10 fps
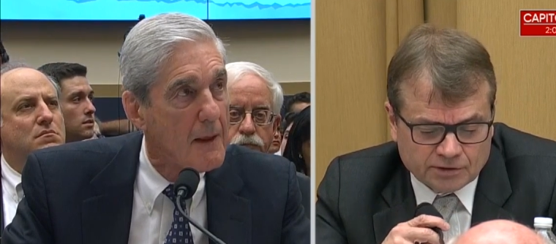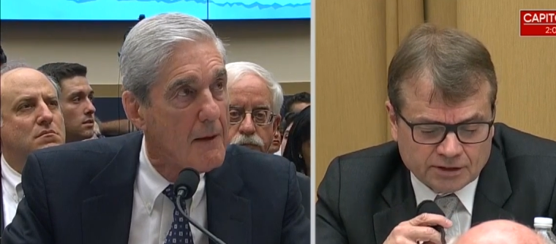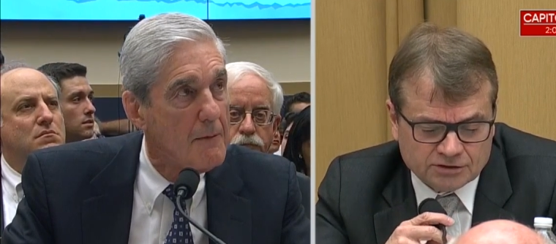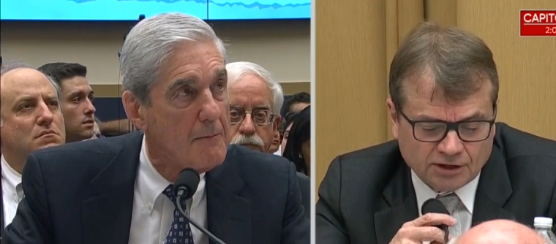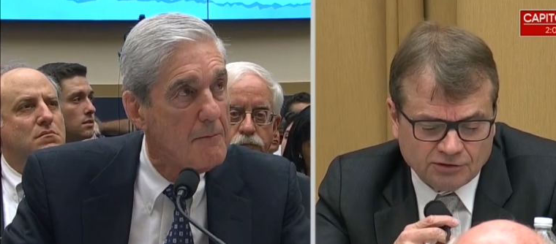
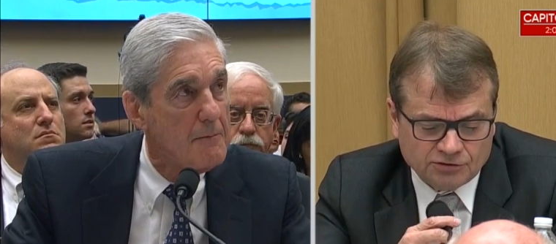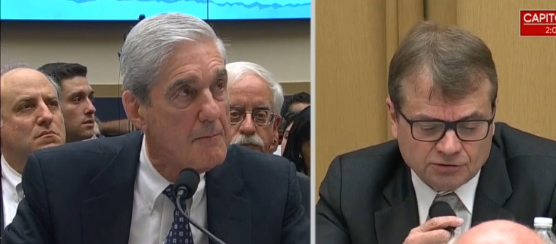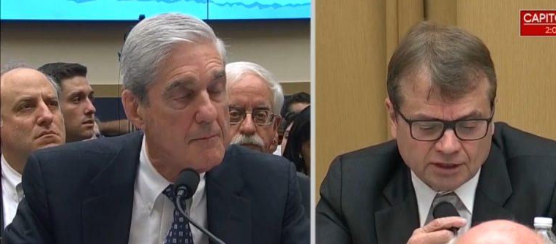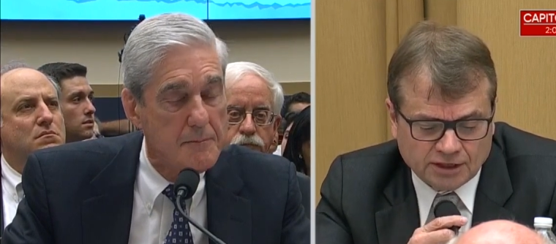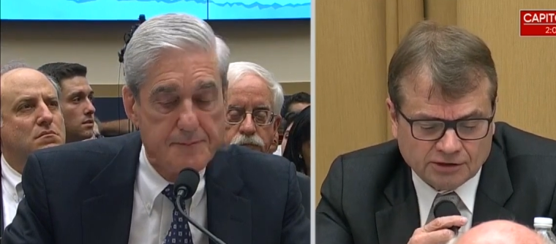Speaker 1: It tells
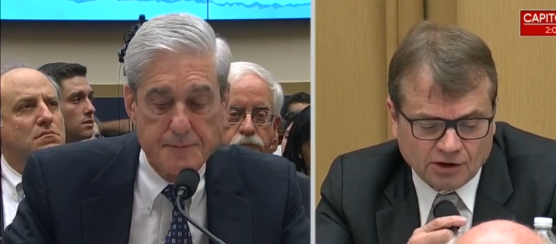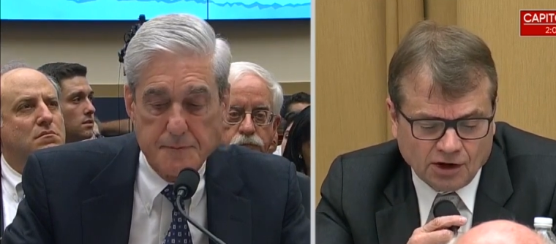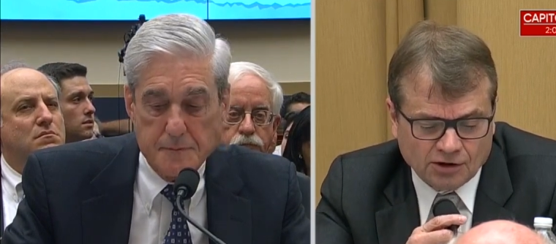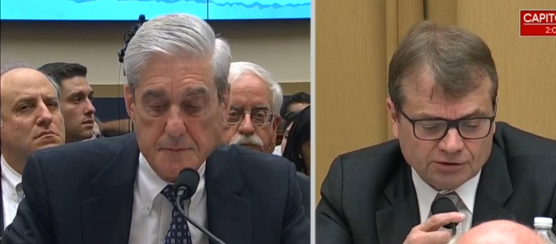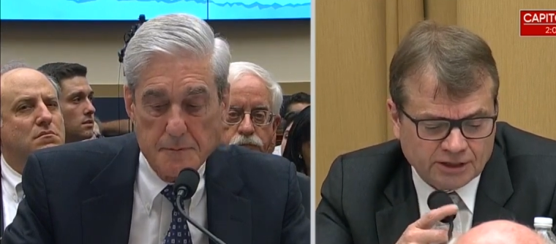you the inner
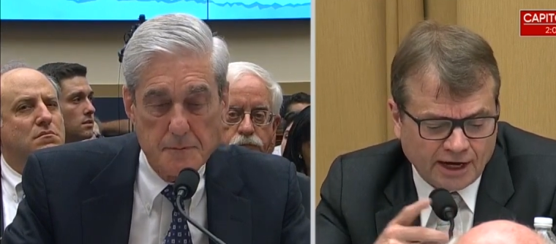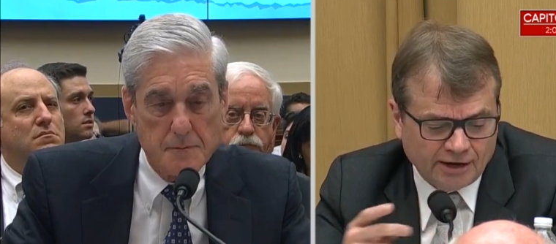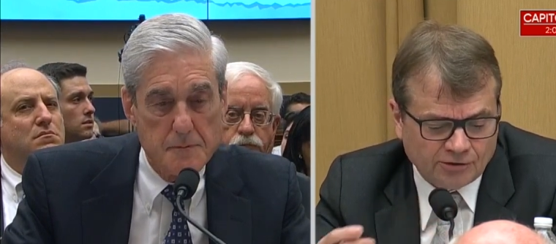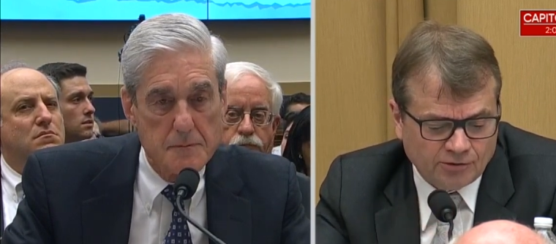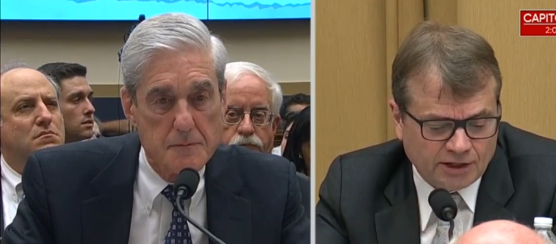heart. You
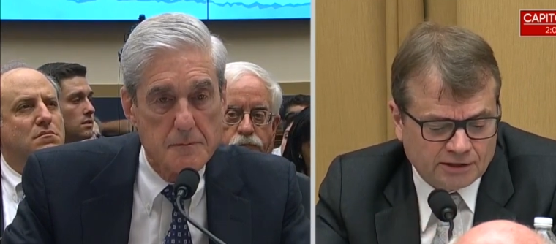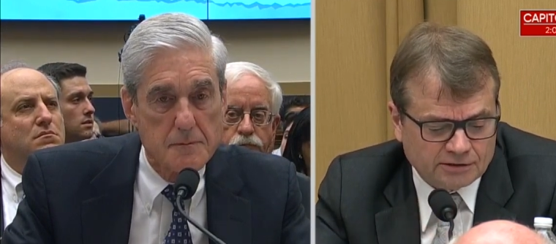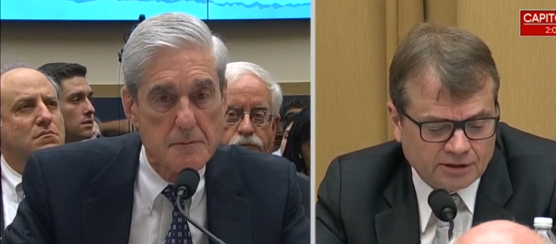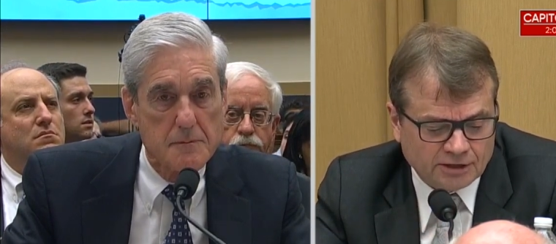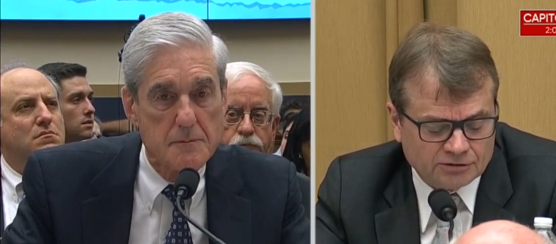got to read
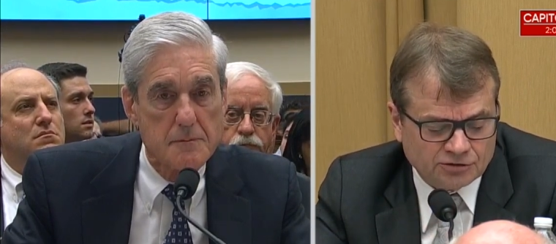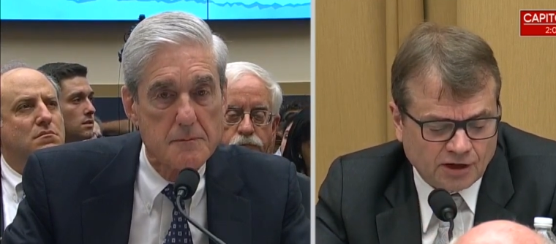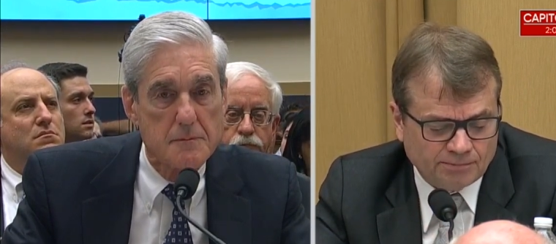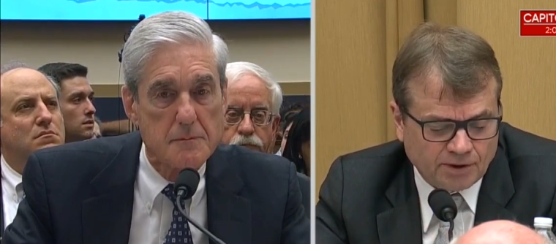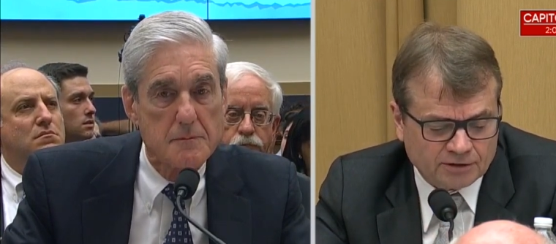it. Donald
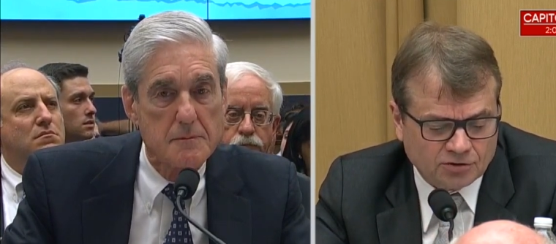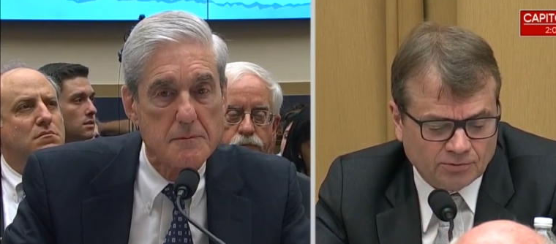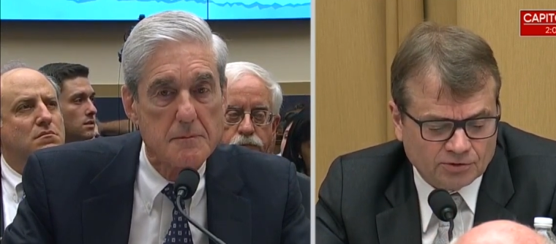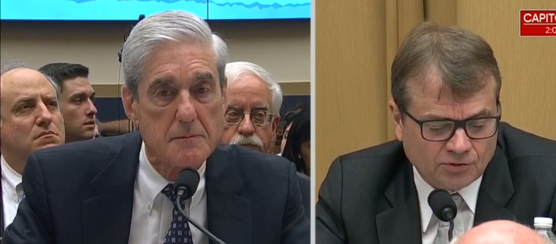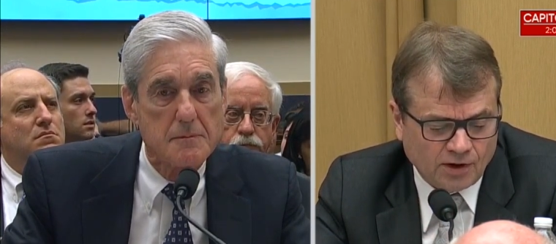Trump,
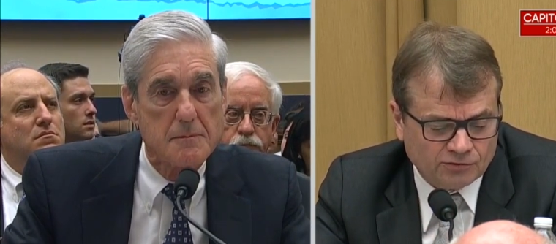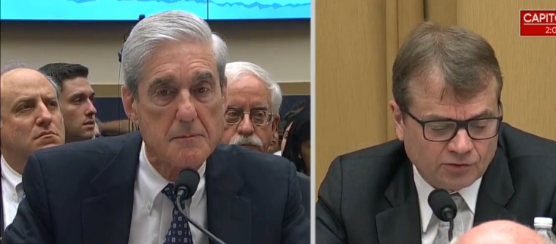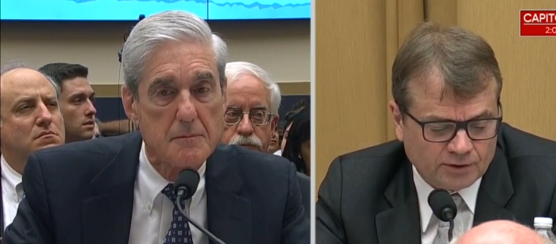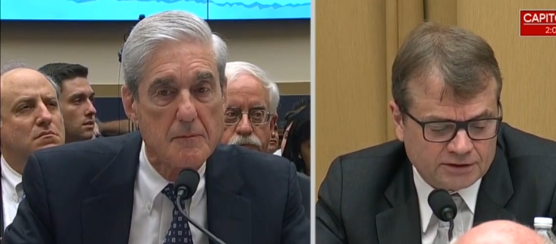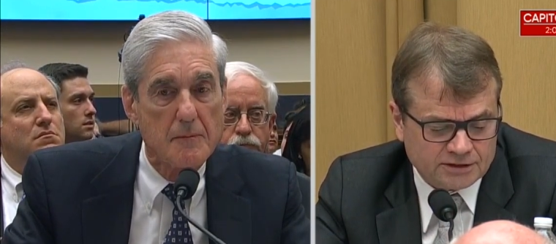October 12,
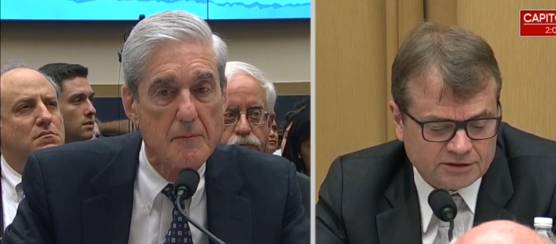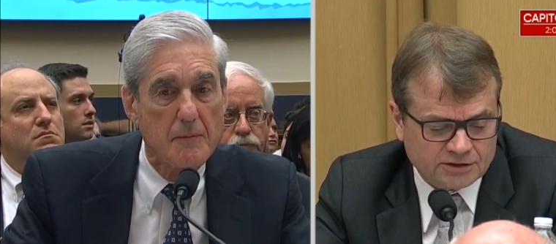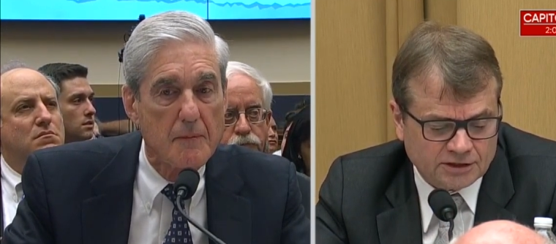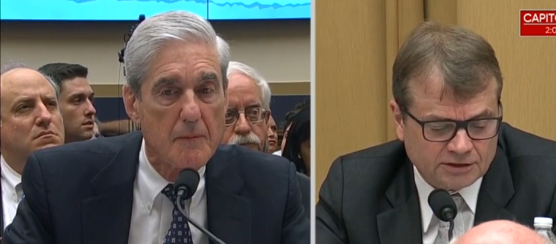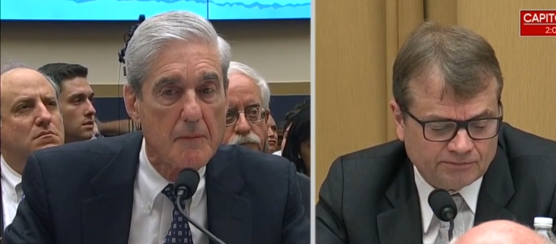
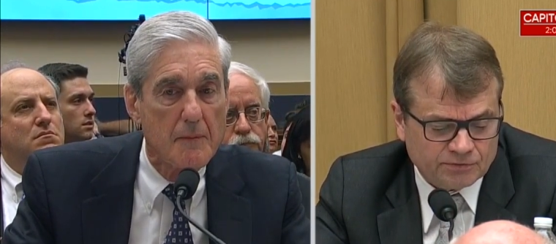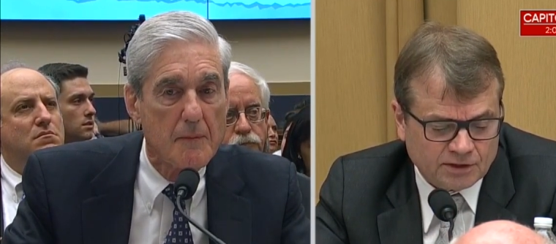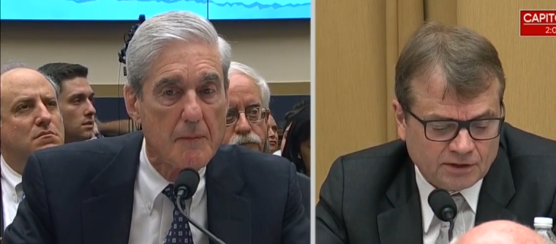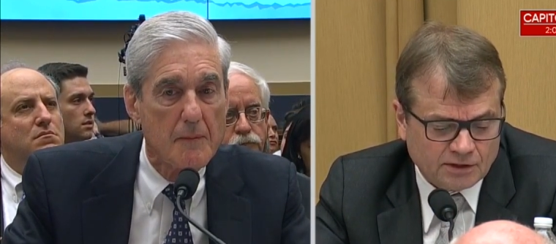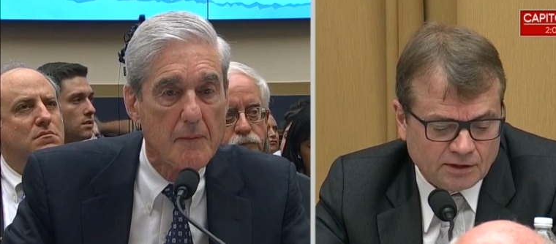2016.
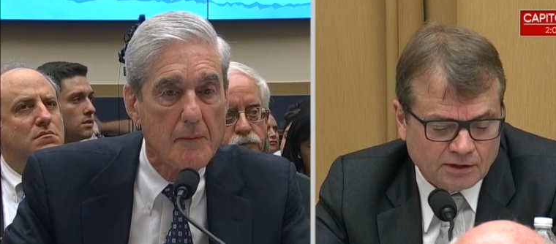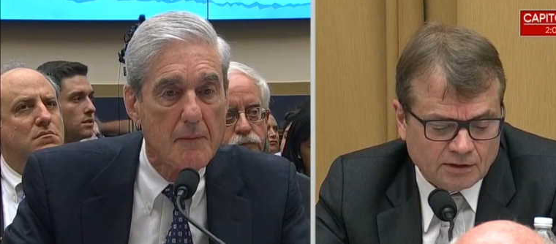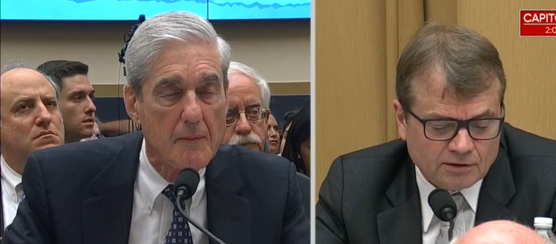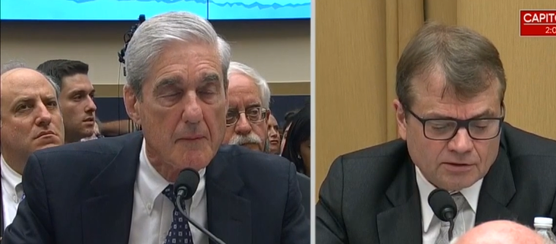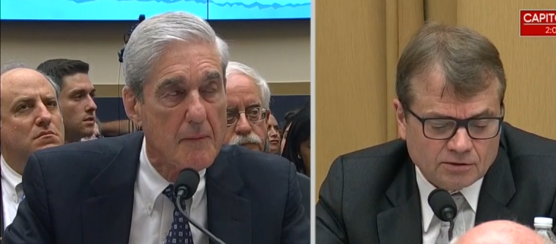
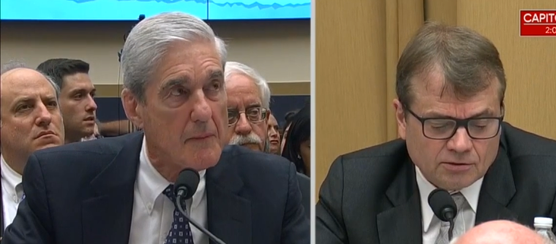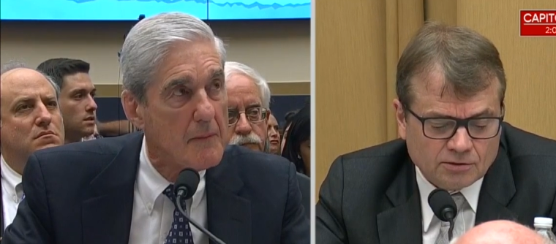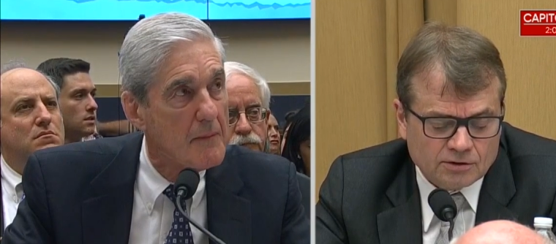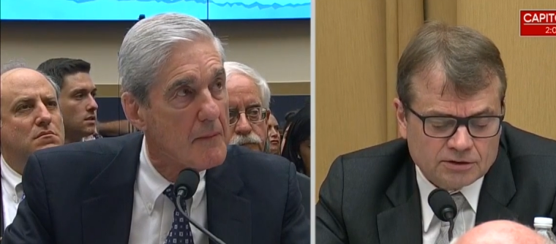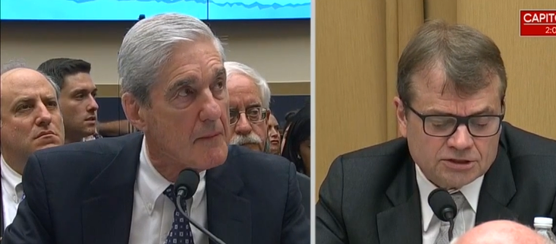
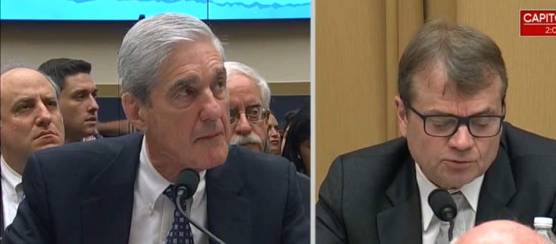This